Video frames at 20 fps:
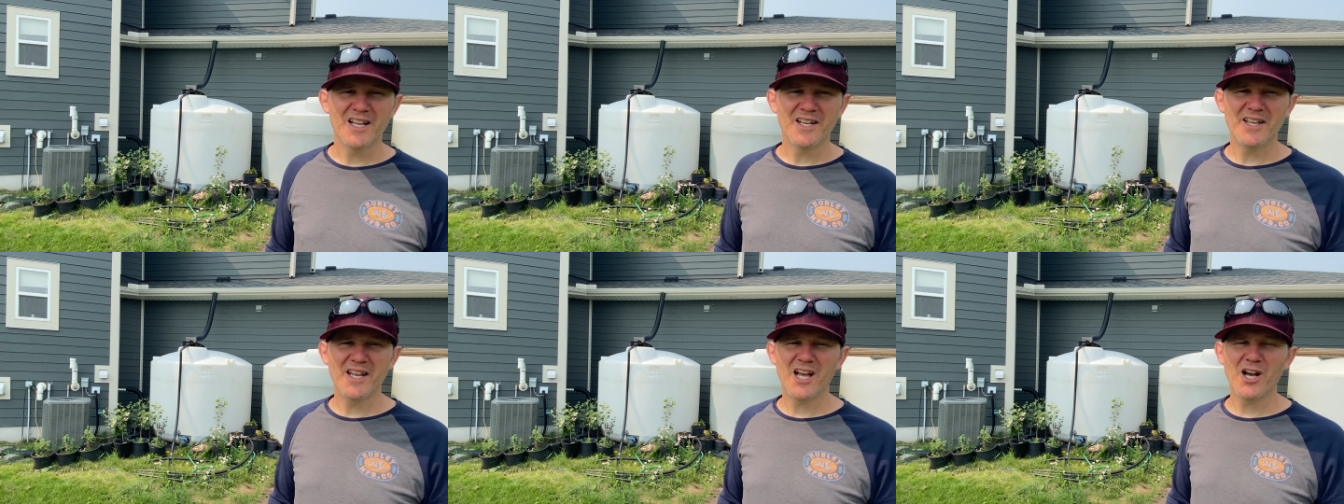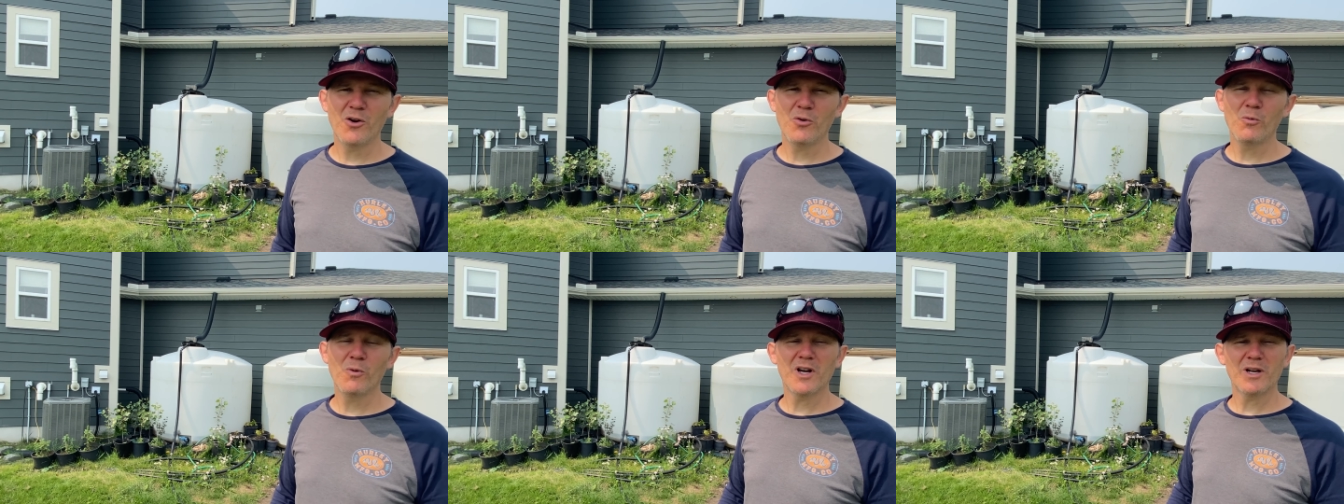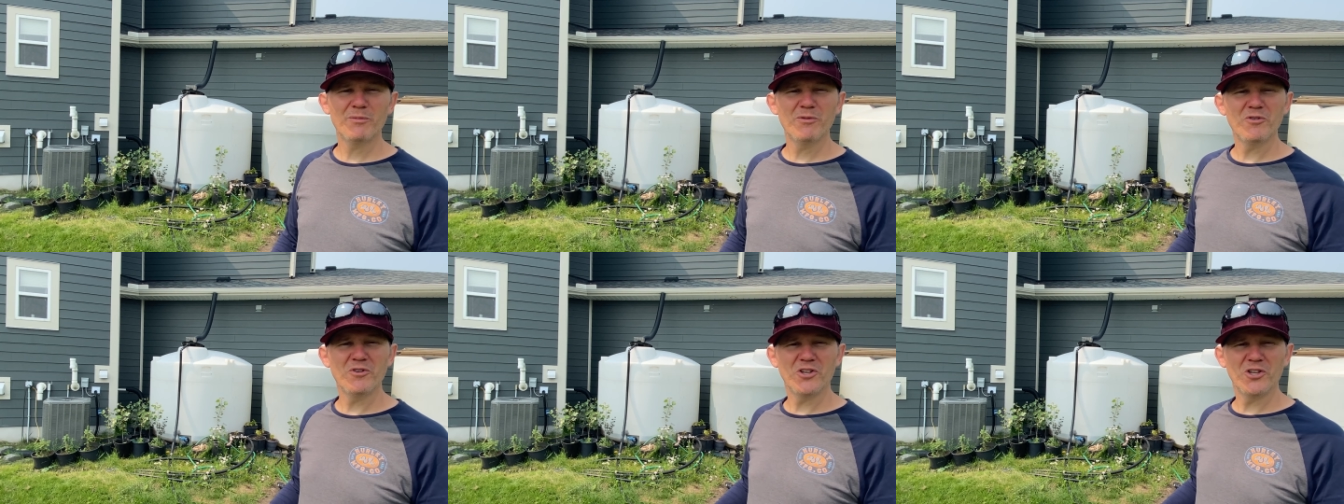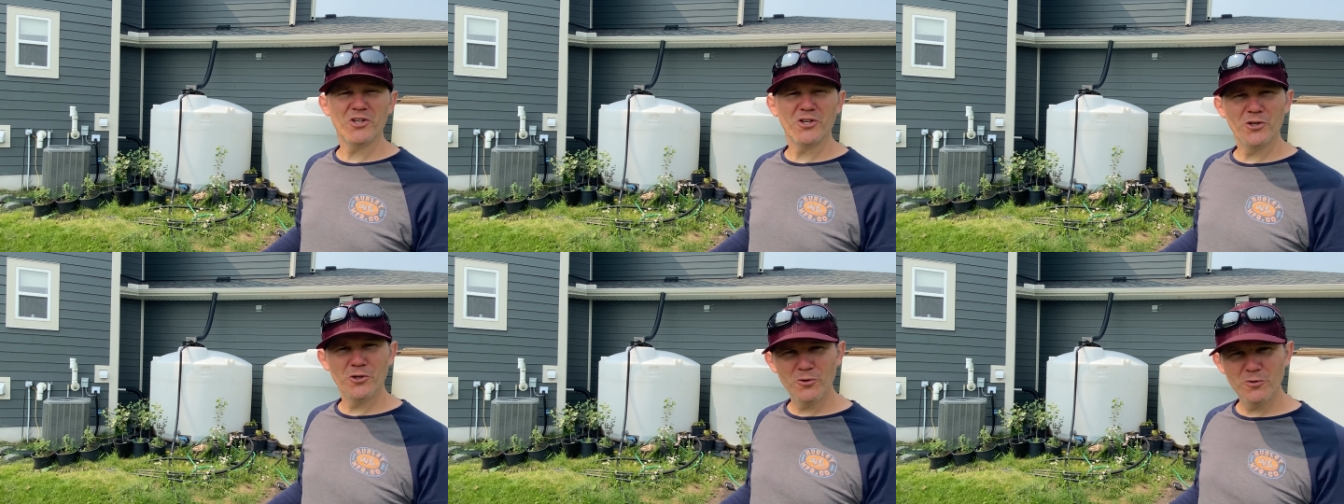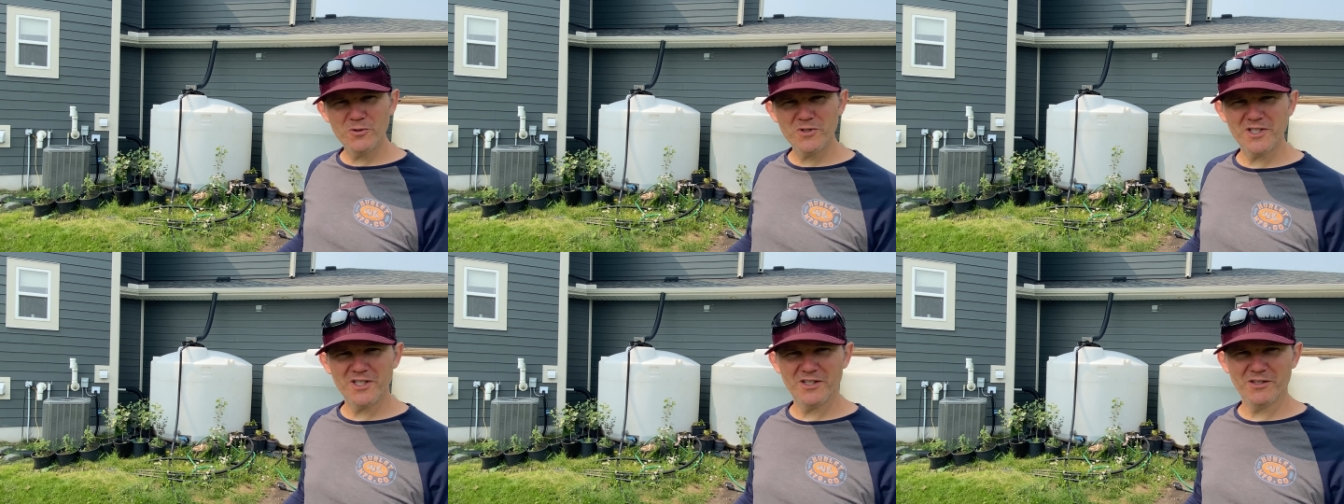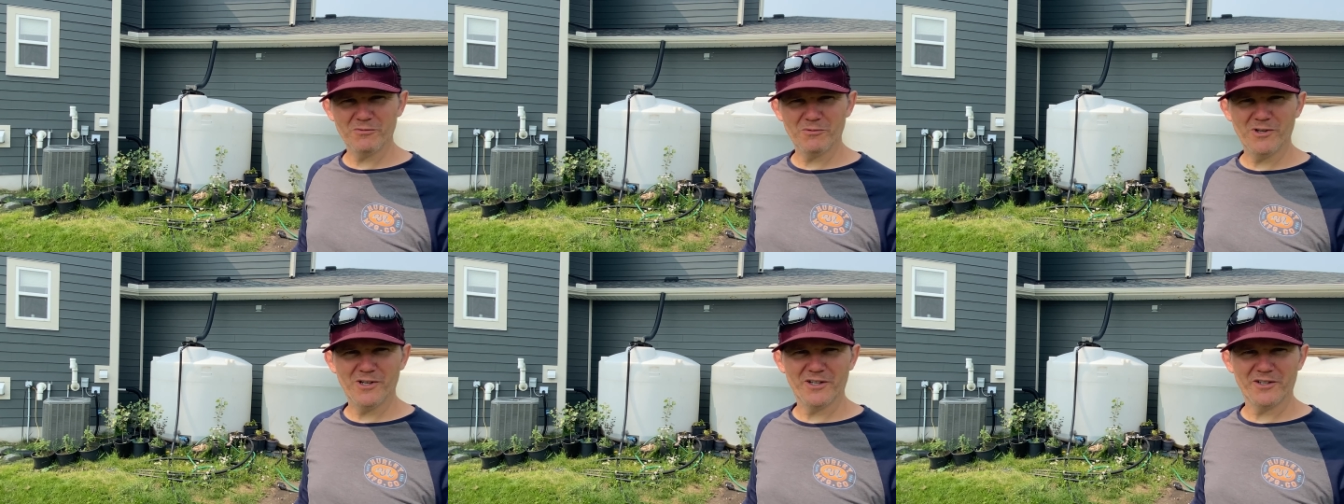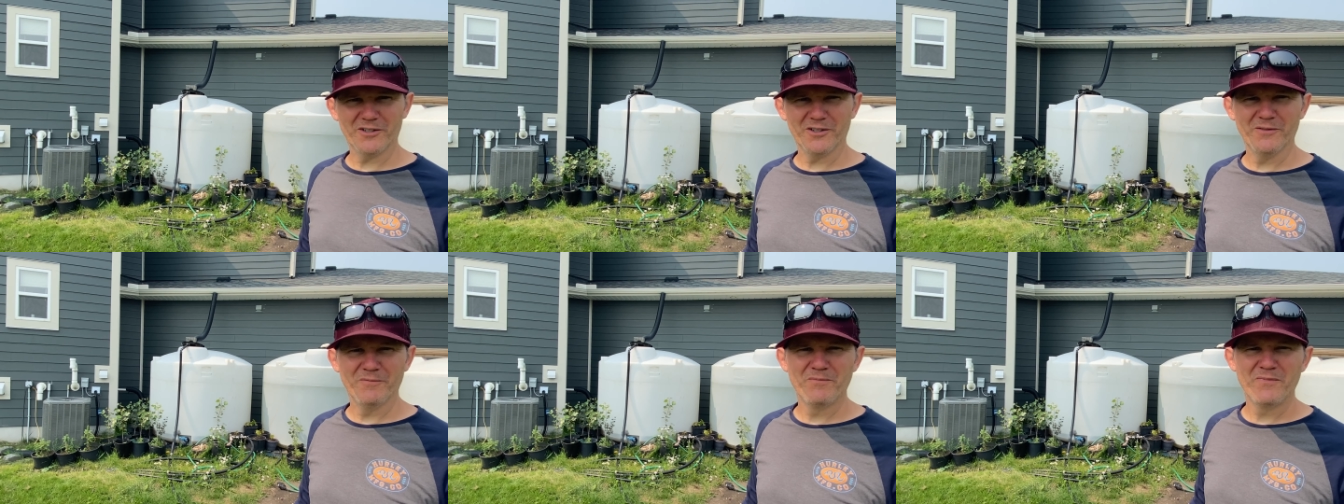Now, what about using the
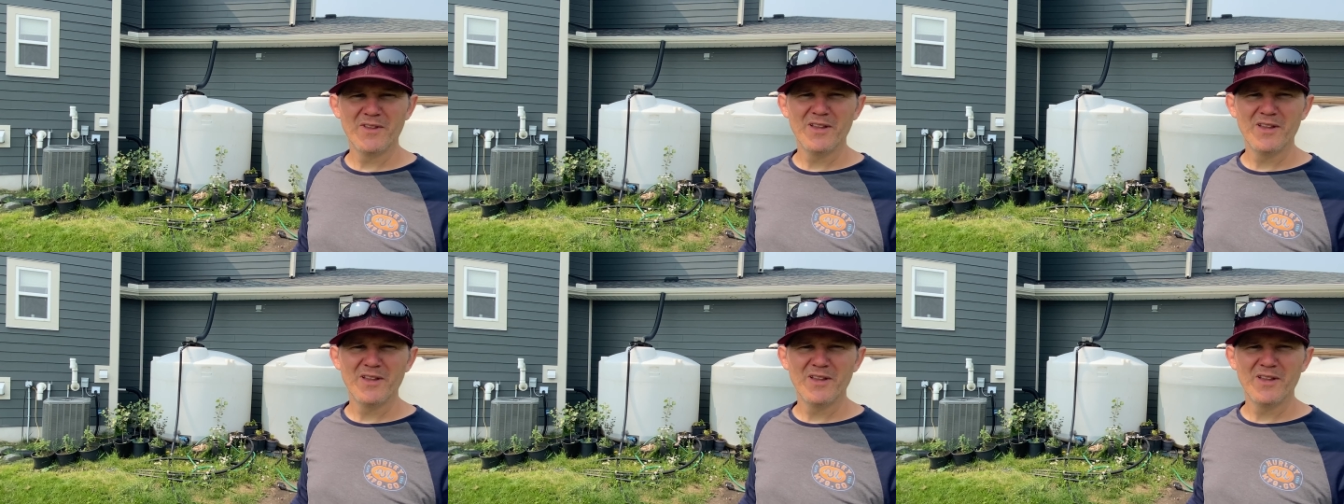water?